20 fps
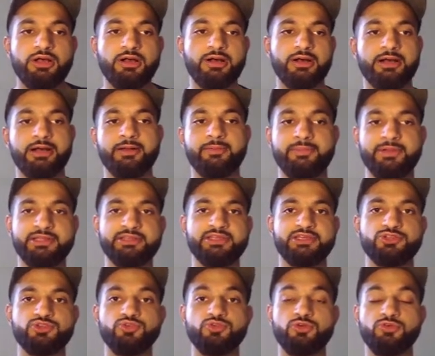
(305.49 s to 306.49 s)
Um, and
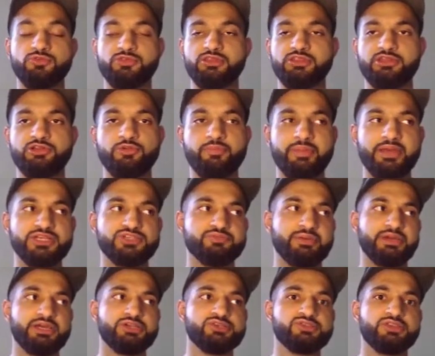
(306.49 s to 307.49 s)
then you know that they're a pets
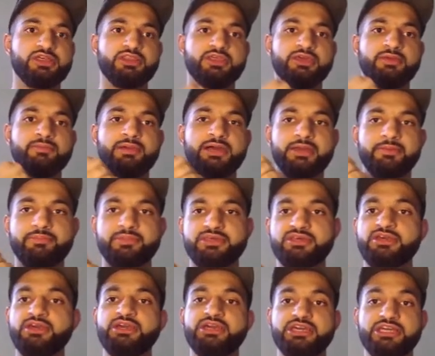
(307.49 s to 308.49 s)
page, that they might
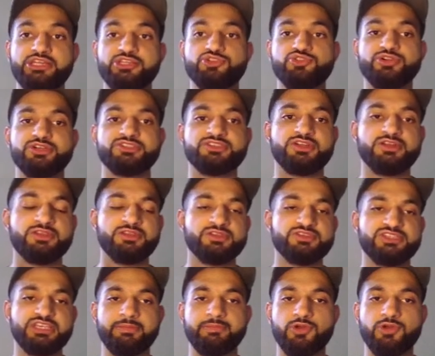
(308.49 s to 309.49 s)
be interested in the
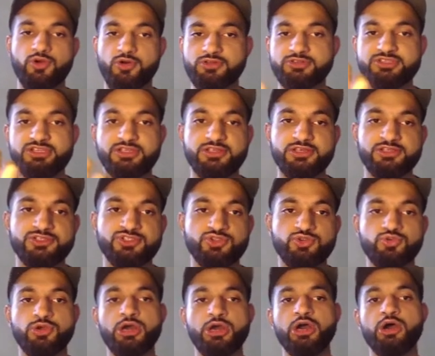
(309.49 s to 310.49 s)
same content as
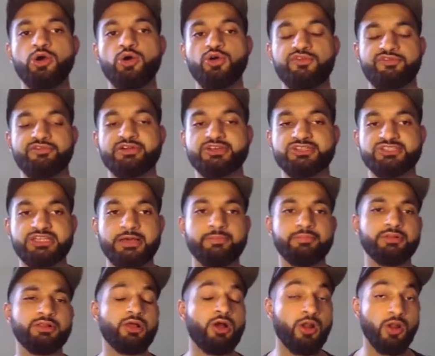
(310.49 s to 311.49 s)
you. Or, for
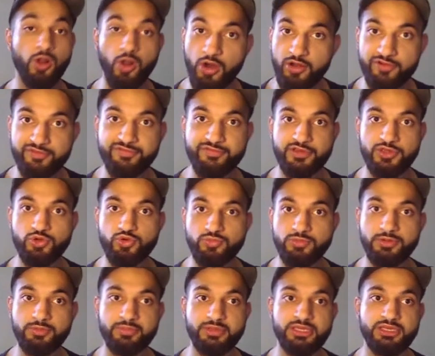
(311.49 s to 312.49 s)
example, a lot of
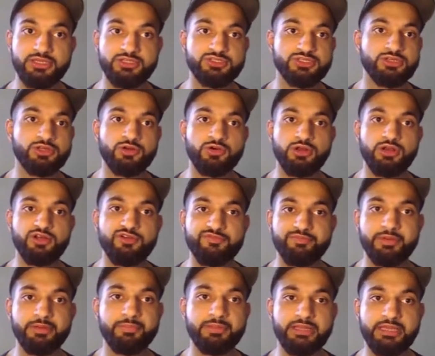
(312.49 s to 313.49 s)
human beings, you know, a lot of
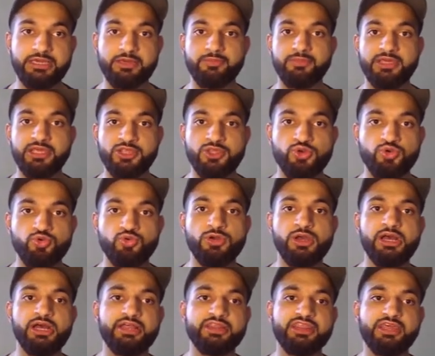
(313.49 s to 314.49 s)
people like me and you,
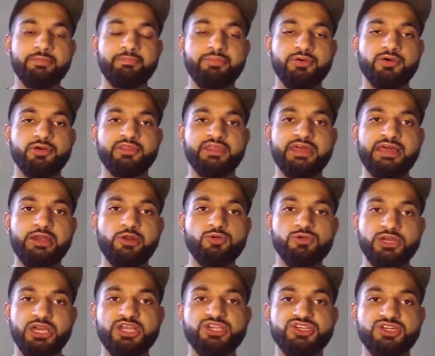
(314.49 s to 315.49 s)
they put their
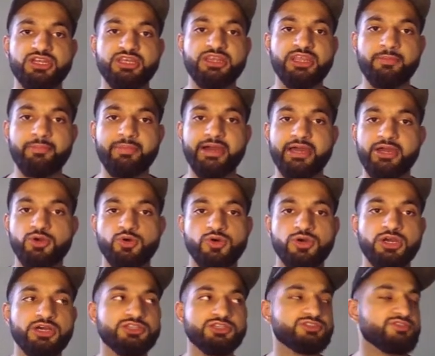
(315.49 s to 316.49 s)
location in their bio.
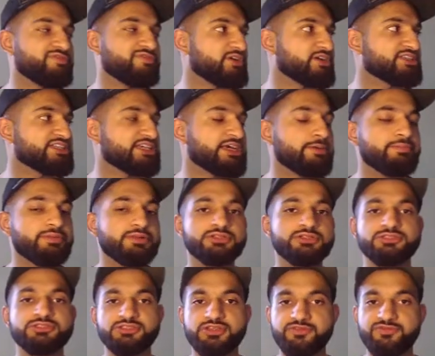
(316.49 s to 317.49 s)
So, for example,
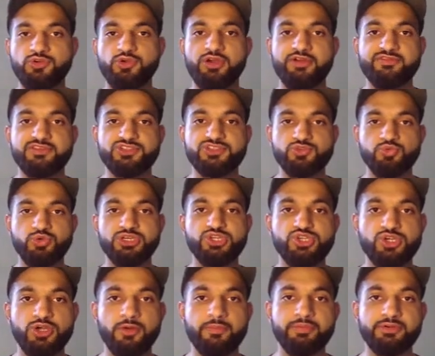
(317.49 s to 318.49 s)
if you have a sweet
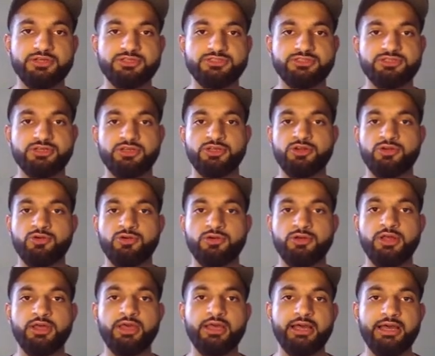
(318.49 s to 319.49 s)
shop, you know,
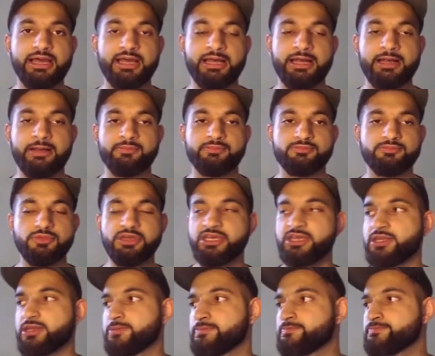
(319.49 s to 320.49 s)
um,
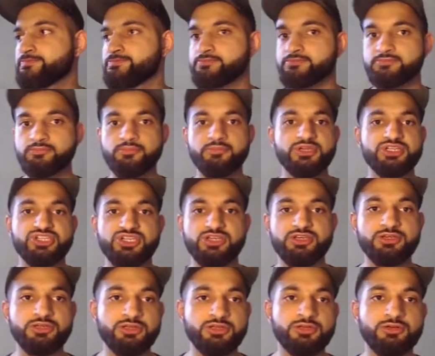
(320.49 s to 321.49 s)
in
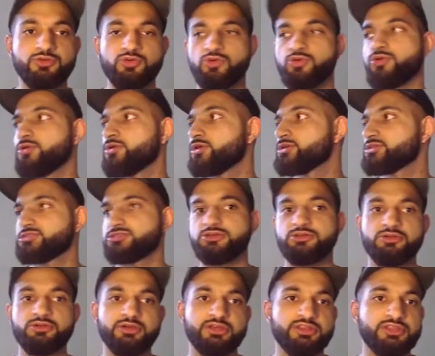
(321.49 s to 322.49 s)
Michigan, or, you
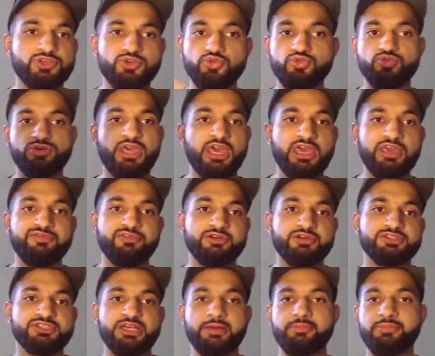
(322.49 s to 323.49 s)
know, in the U K, for
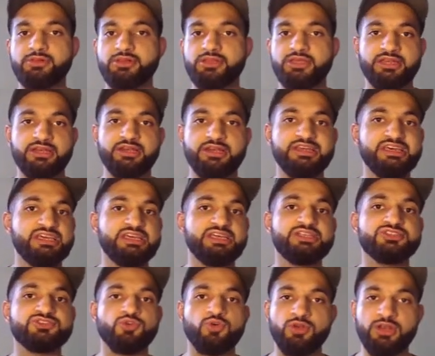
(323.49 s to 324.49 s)
example, in
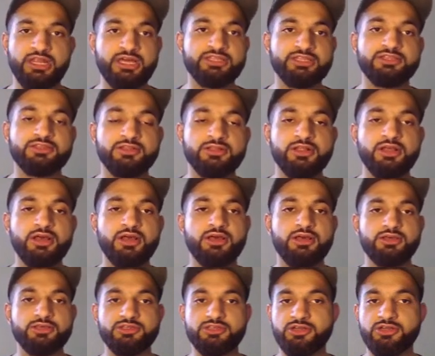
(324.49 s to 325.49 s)
Leeds or London,
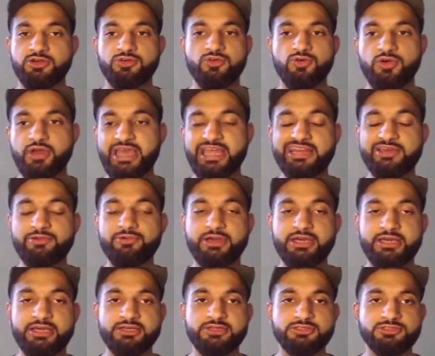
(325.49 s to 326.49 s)
you know, or
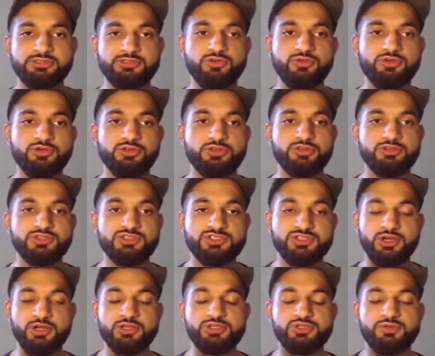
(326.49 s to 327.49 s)
anywhere, you could
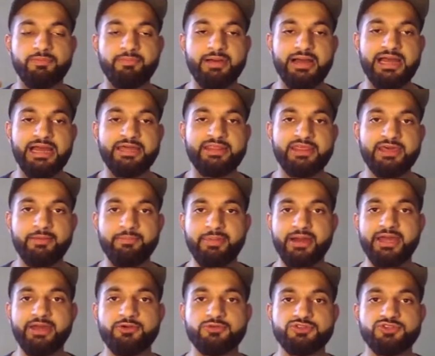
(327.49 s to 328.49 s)
search by their bio.